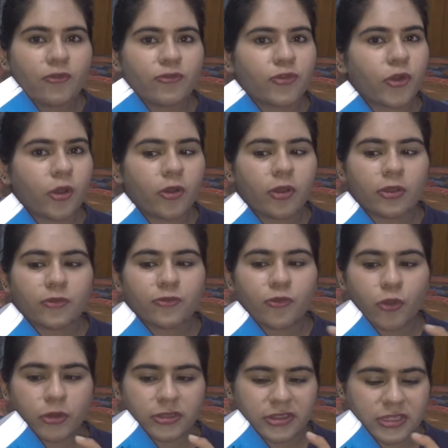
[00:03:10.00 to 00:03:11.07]

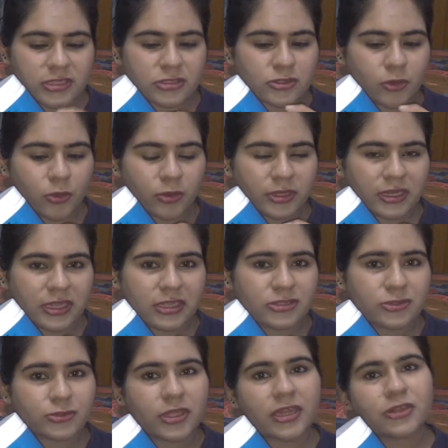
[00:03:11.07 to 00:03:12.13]
for this only,
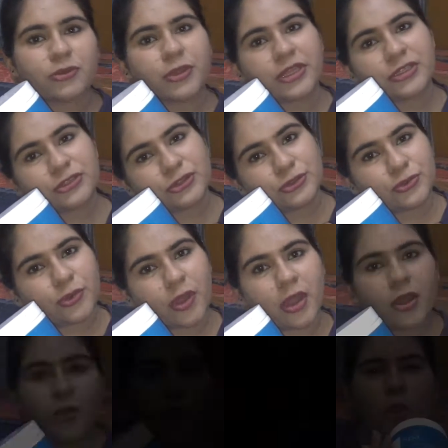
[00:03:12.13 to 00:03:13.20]
so that you can do
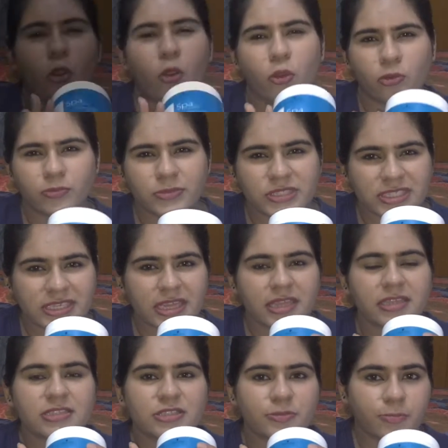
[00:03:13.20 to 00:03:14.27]
a
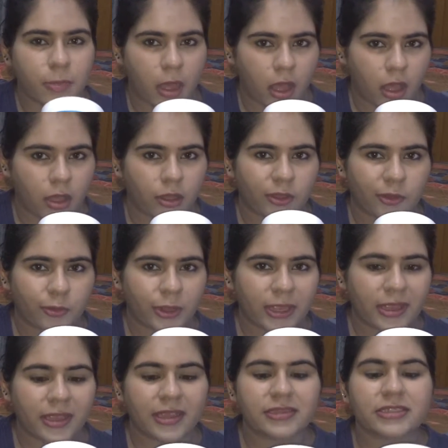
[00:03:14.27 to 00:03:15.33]
homestay spa,
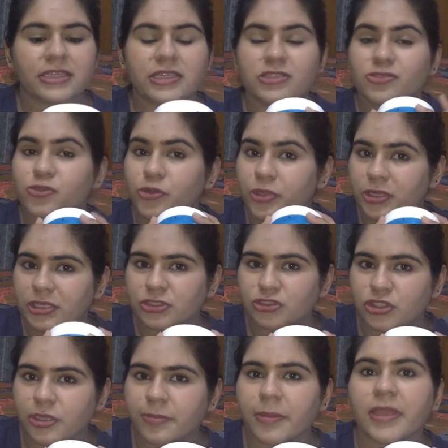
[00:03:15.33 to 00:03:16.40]
okay. It is really
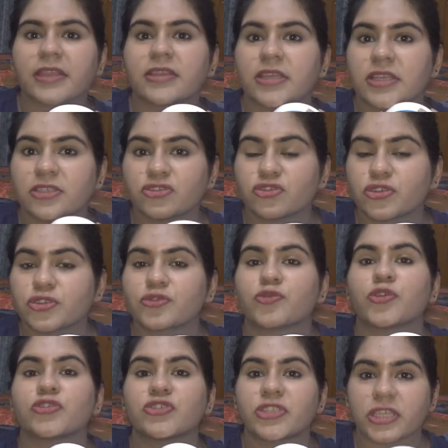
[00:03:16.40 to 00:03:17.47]
cheap. It is just
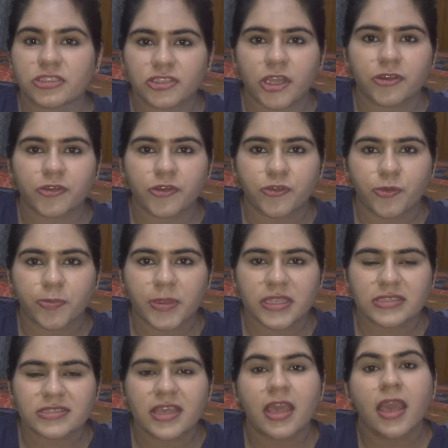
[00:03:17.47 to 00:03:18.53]
for 600
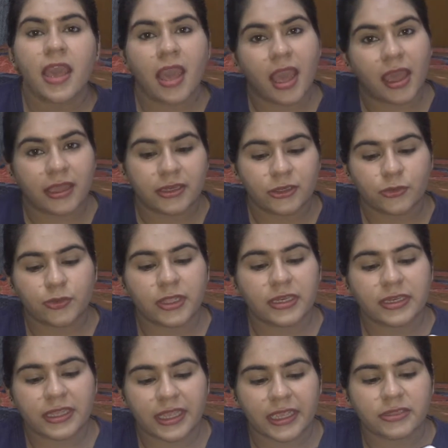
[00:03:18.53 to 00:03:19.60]
rupees and you
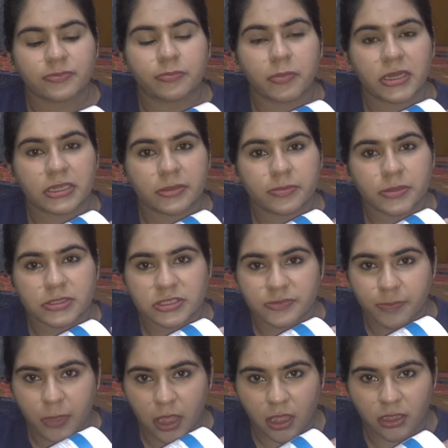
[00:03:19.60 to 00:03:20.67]
can get multiple
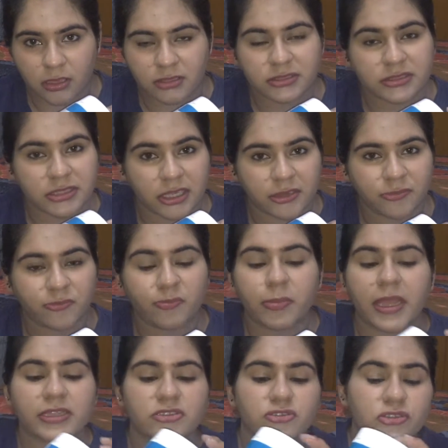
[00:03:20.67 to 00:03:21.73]
spa done
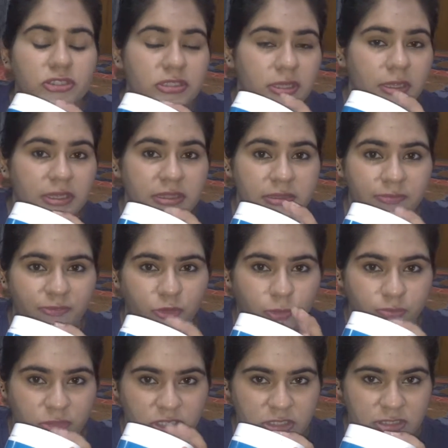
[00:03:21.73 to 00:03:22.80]

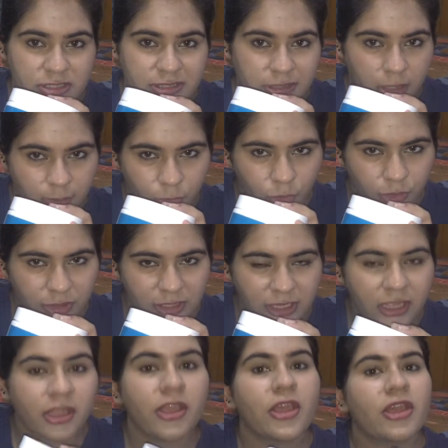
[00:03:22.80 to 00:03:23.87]
from this tub
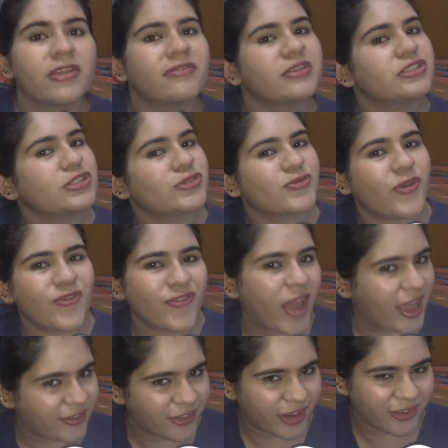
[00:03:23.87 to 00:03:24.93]
only, which is for
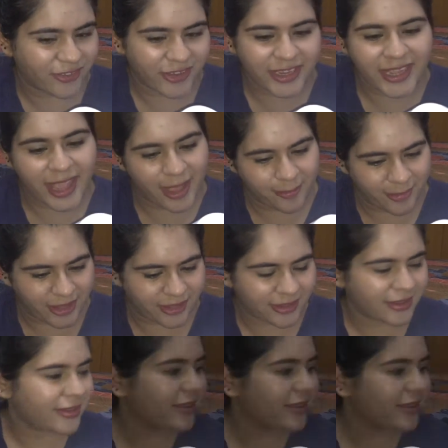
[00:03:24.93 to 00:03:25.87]
500 ml.